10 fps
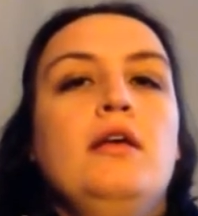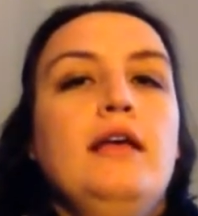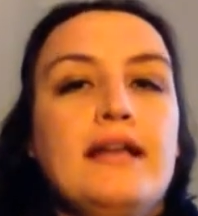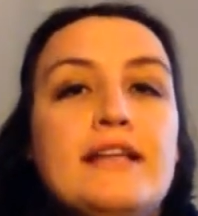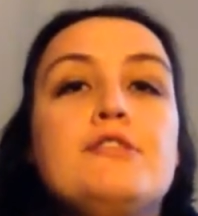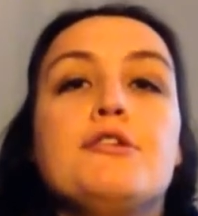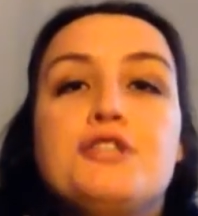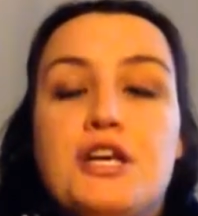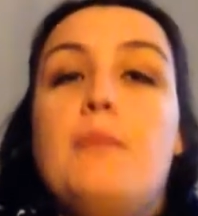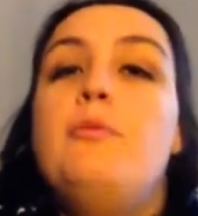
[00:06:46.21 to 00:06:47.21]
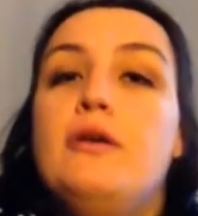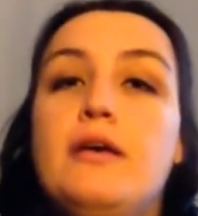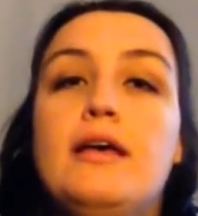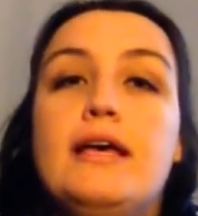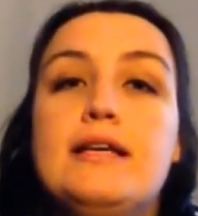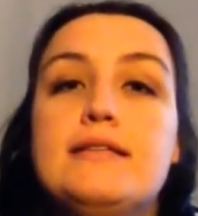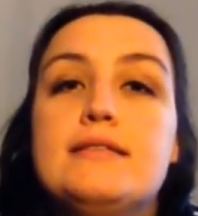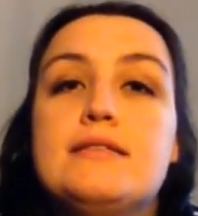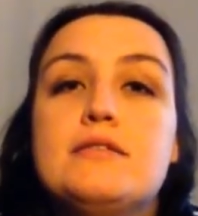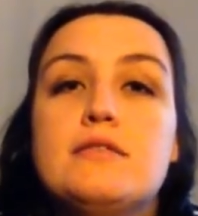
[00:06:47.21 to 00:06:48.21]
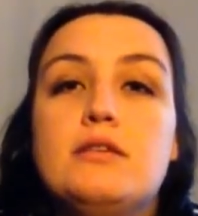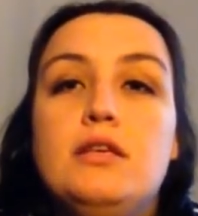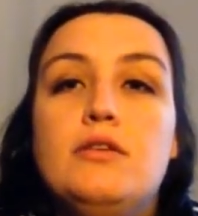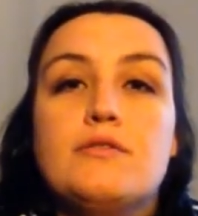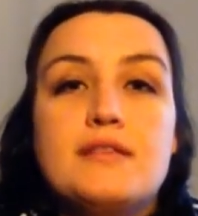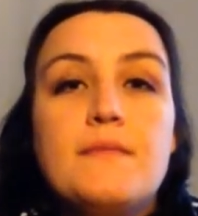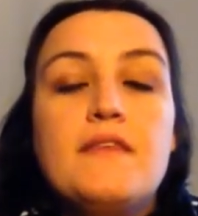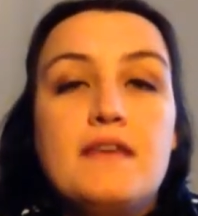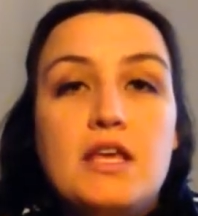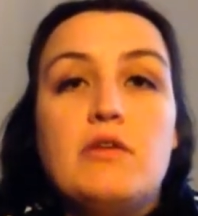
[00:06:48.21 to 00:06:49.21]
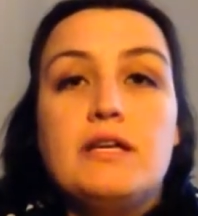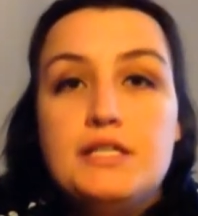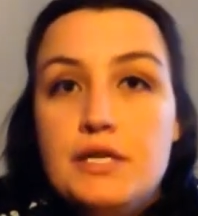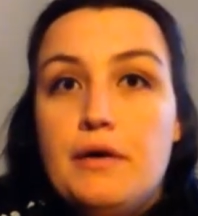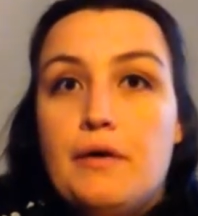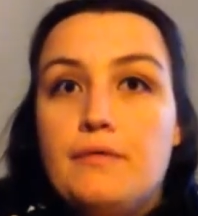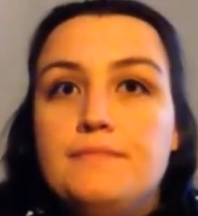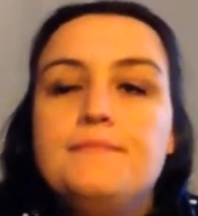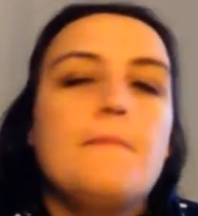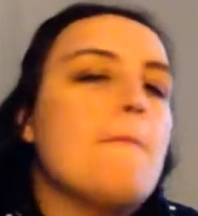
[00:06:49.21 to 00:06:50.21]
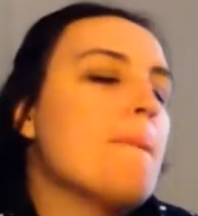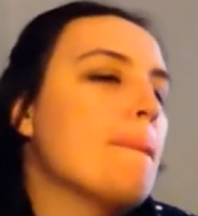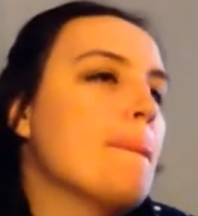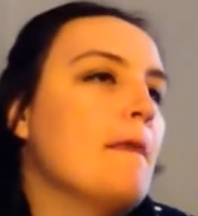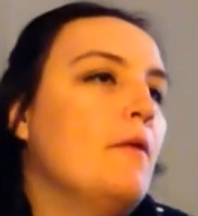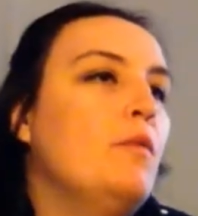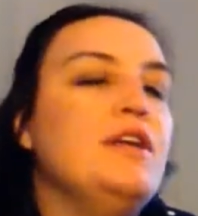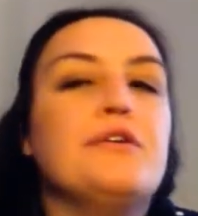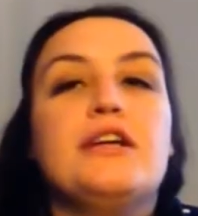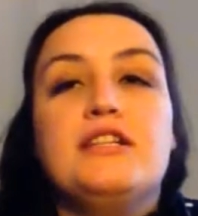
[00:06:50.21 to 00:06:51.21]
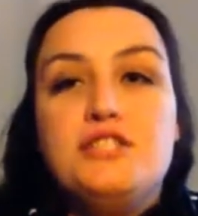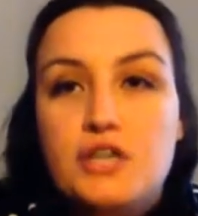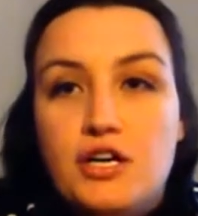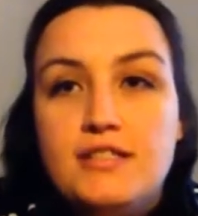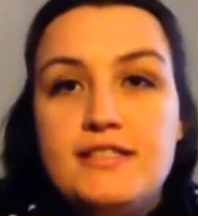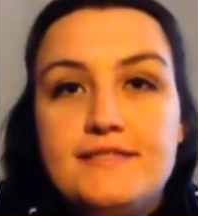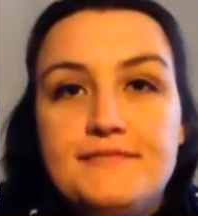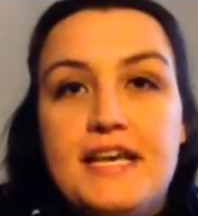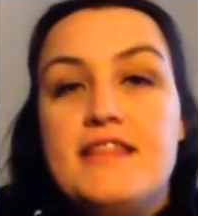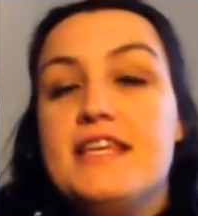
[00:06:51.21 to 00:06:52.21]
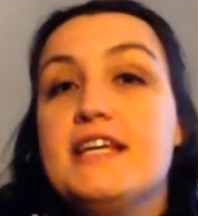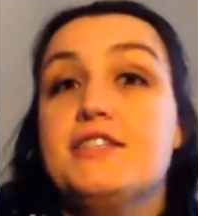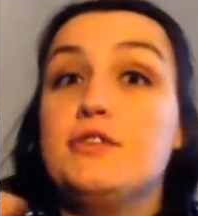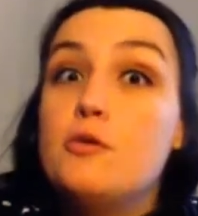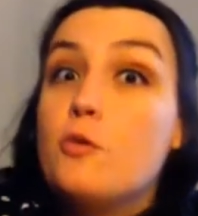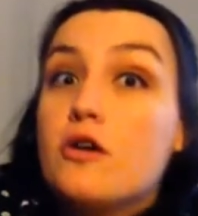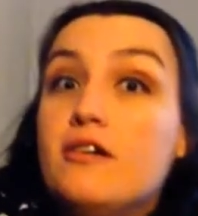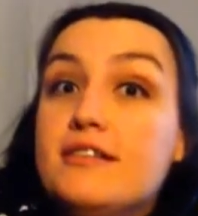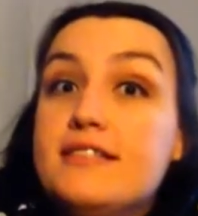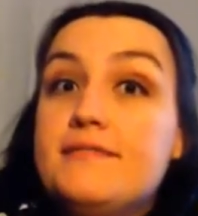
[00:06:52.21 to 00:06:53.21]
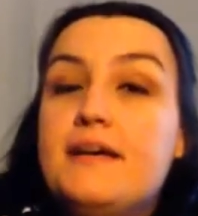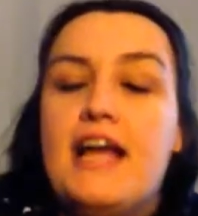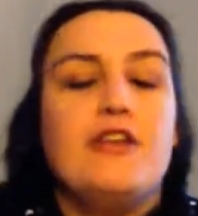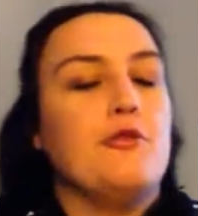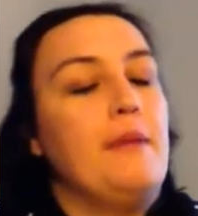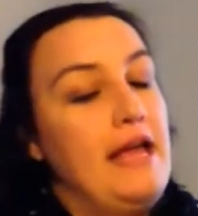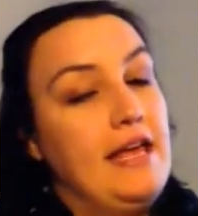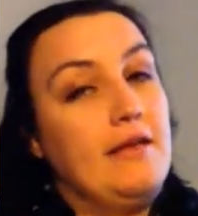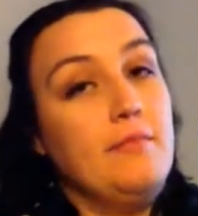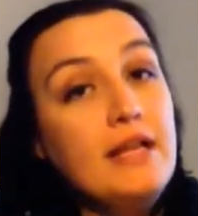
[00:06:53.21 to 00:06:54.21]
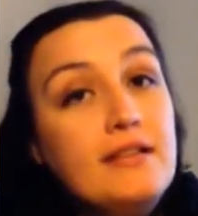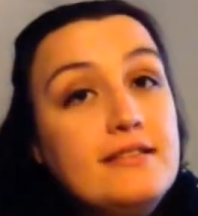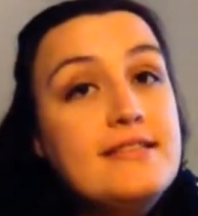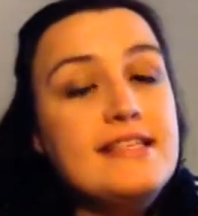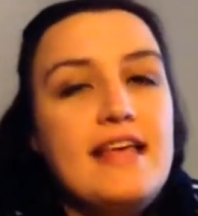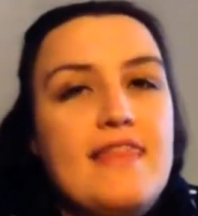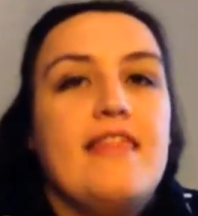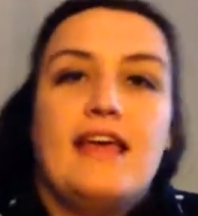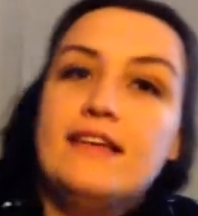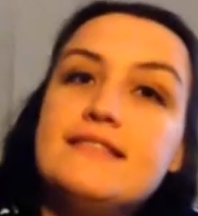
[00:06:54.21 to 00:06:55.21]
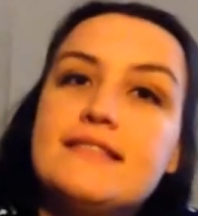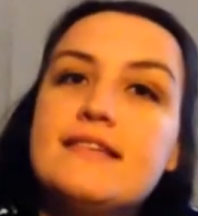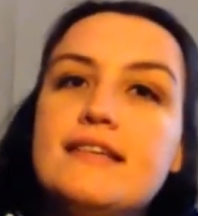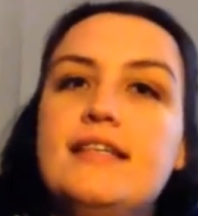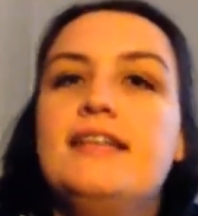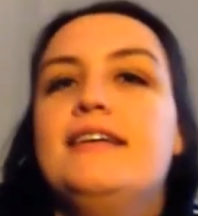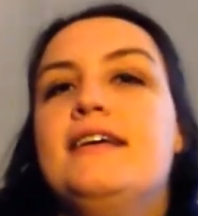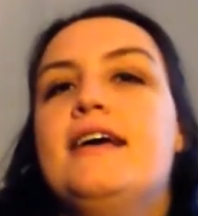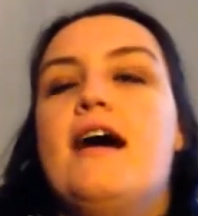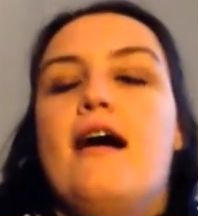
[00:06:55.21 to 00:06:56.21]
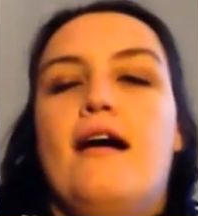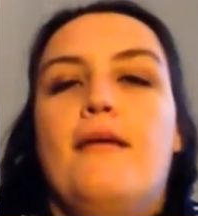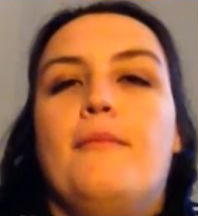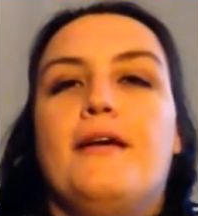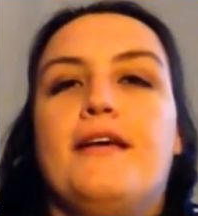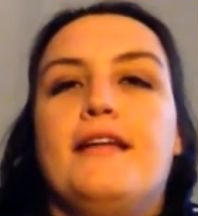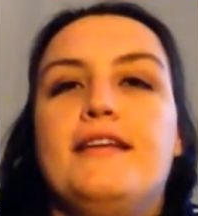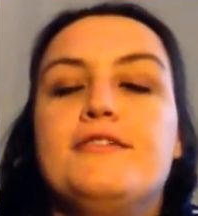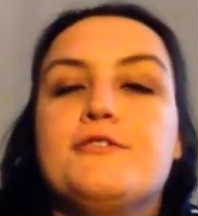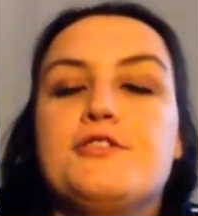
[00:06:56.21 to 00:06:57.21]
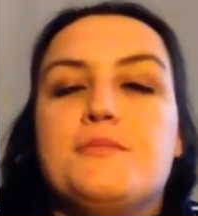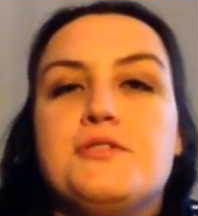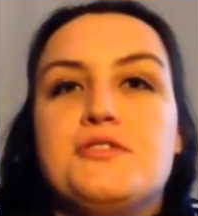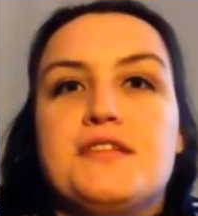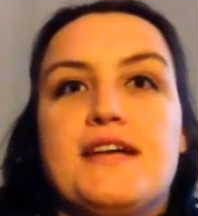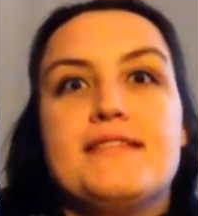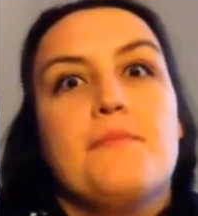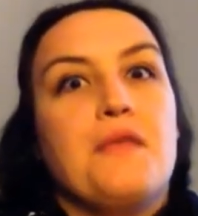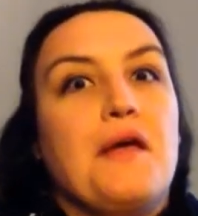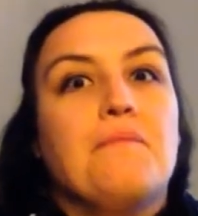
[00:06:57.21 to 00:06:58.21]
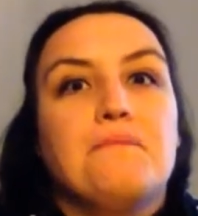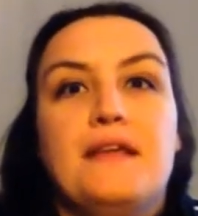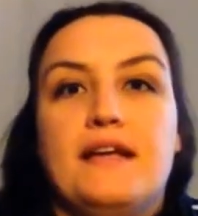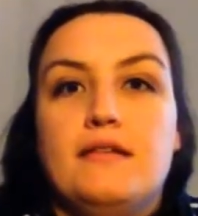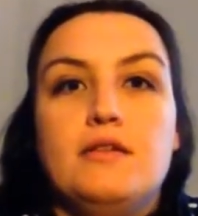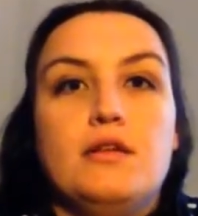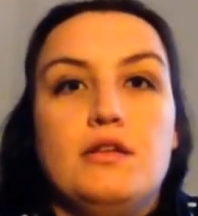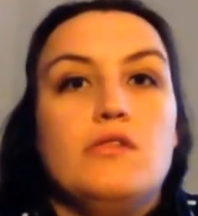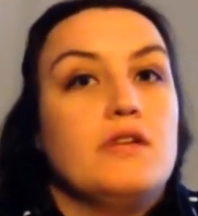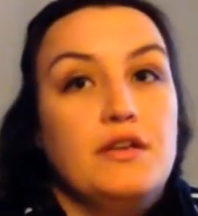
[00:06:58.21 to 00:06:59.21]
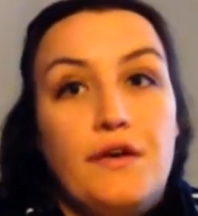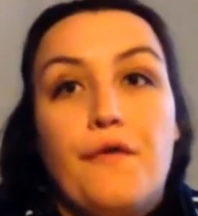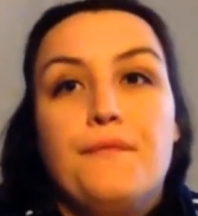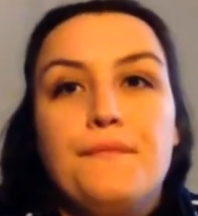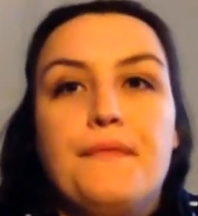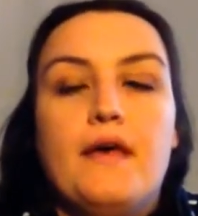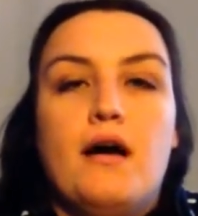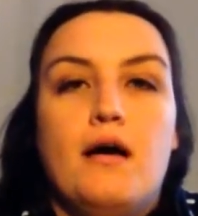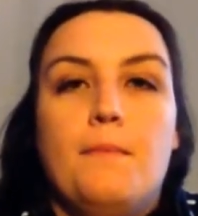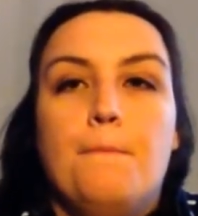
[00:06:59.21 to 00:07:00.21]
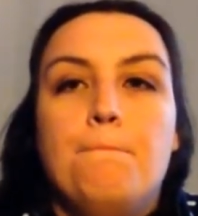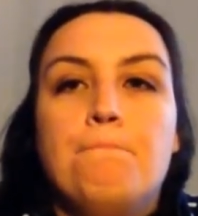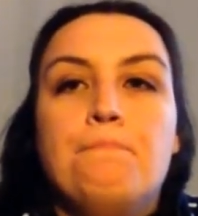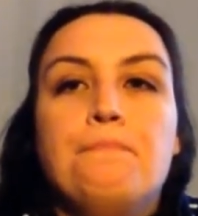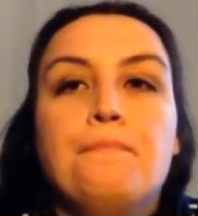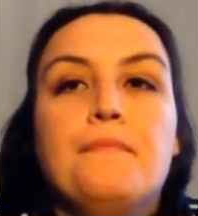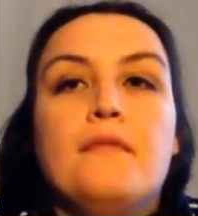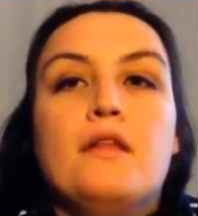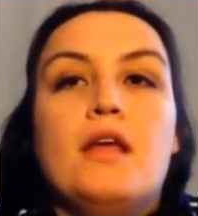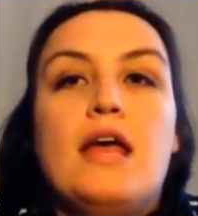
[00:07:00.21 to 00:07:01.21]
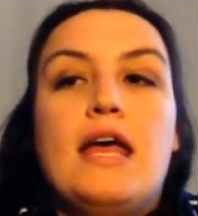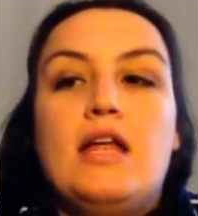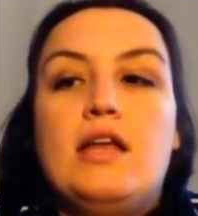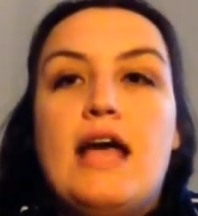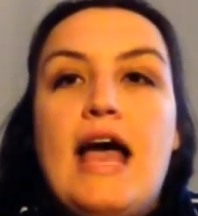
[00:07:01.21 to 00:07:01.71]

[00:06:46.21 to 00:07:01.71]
an internship is, something that you can do. When you're an adult, in the adult world, and you're paying bills and things, an internship is just not something that you can do. And